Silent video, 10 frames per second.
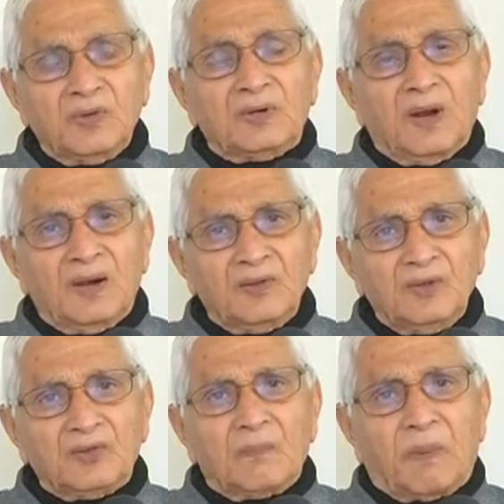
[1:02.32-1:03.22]

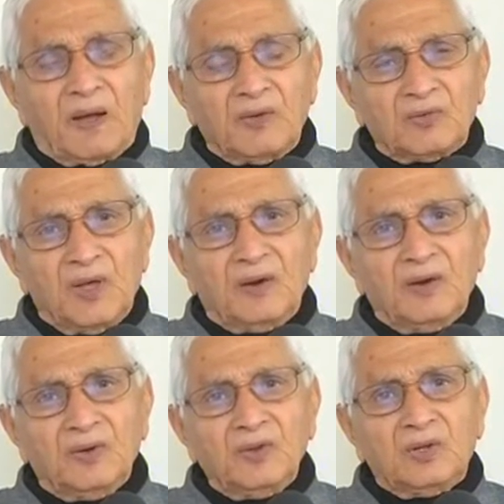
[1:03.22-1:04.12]
Intelligence of Pakistan
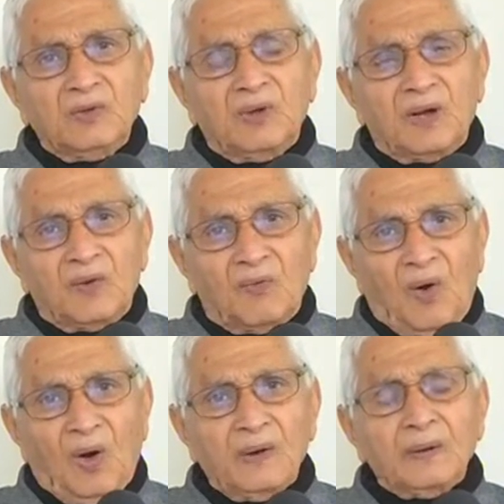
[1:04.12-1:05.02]
agency were
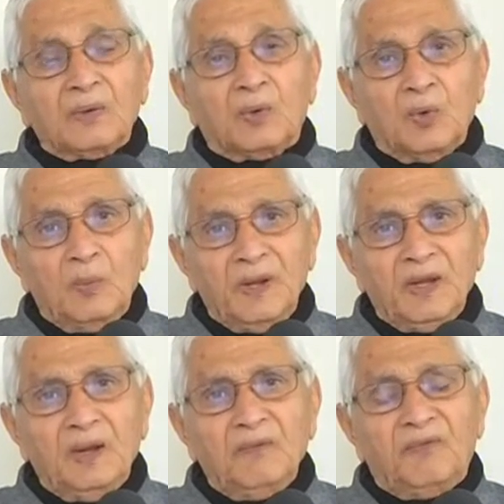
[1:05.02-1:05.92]
involved in
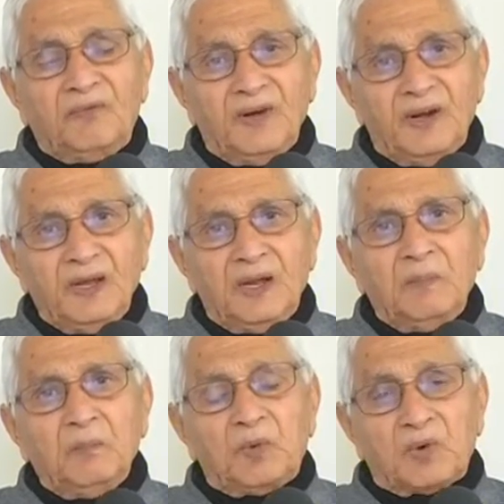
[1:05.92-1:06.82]
grooming him, feeding
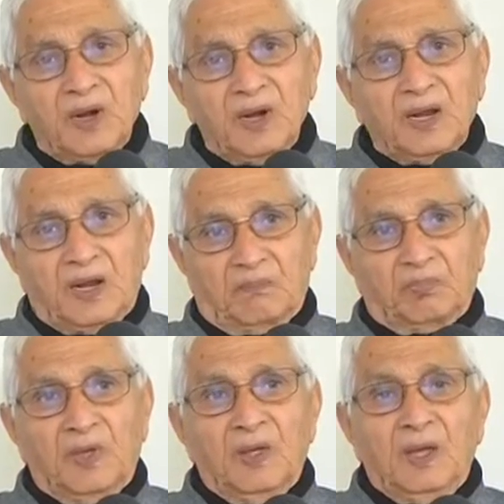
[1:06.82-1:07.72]
him, training him.
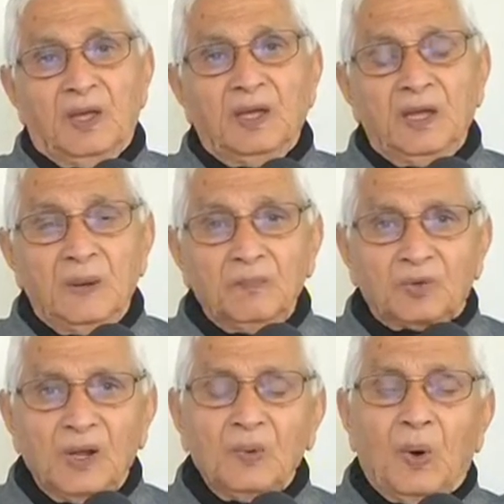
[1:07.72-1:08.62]
He
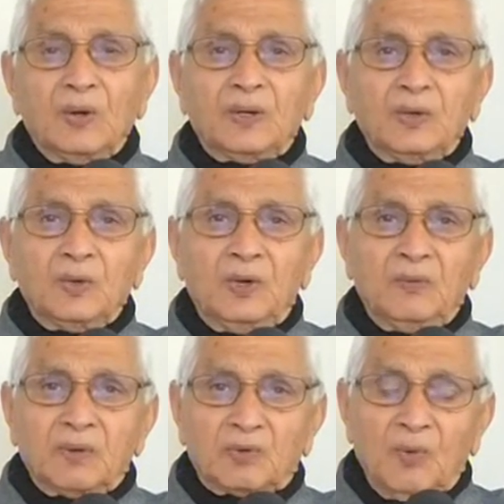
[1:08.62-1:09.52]
himself wanted to, he
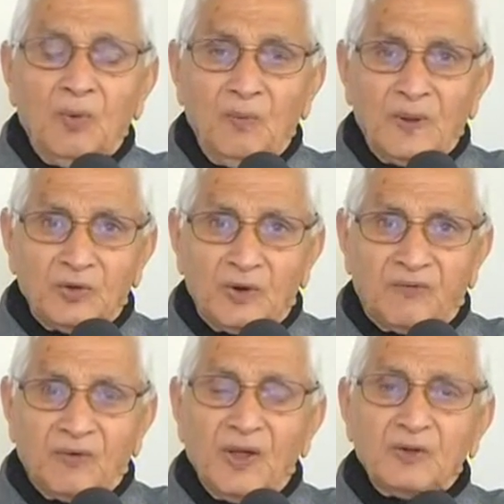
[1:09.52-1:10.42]
was so much
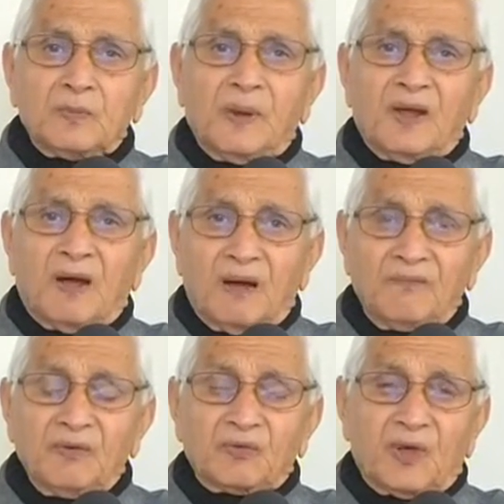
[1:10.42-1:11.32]
influenced by
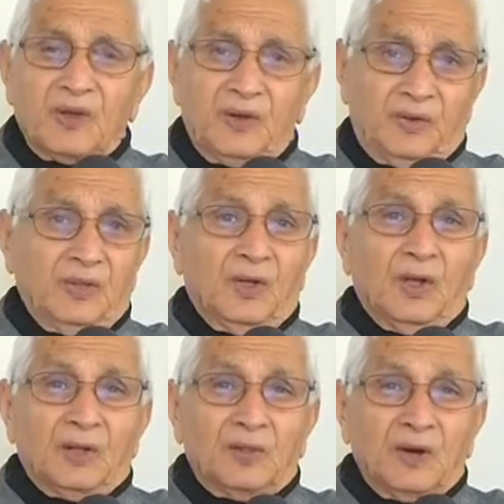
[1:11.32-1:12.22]
Hafiz Saeed
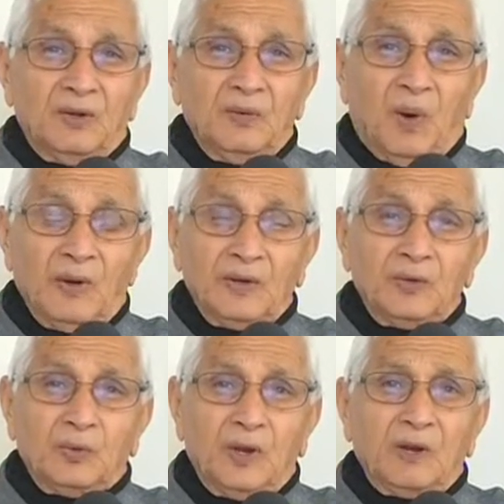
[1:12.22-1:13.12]
that he wanted
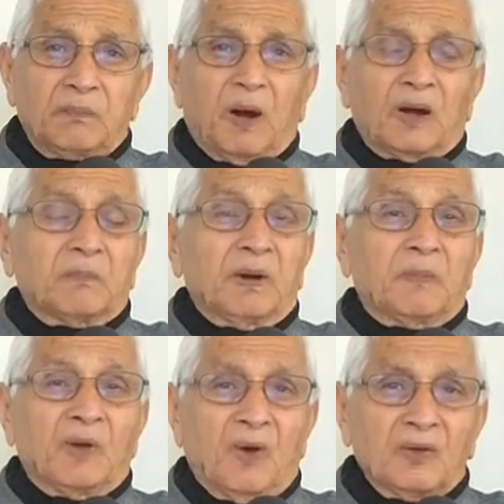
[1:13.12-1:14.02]
to take part, but
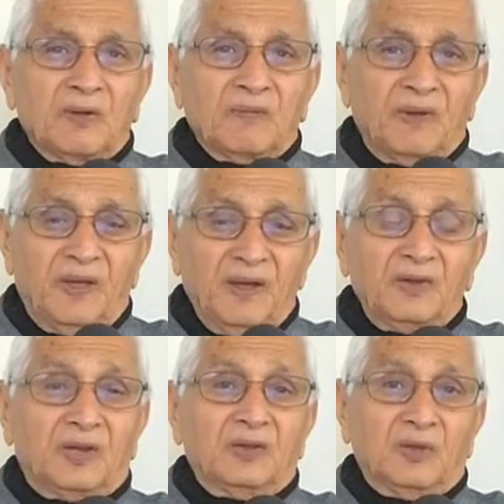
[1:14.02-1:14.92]
because of
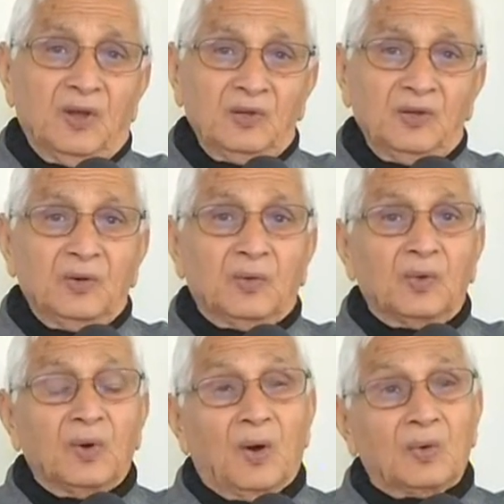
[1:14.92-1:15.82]
age, his age, he
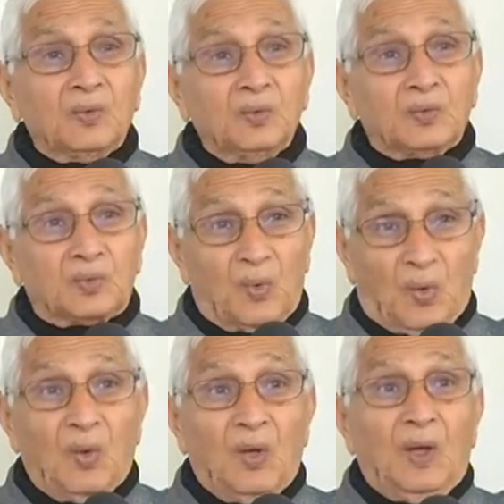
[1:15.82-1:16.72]
could not do so.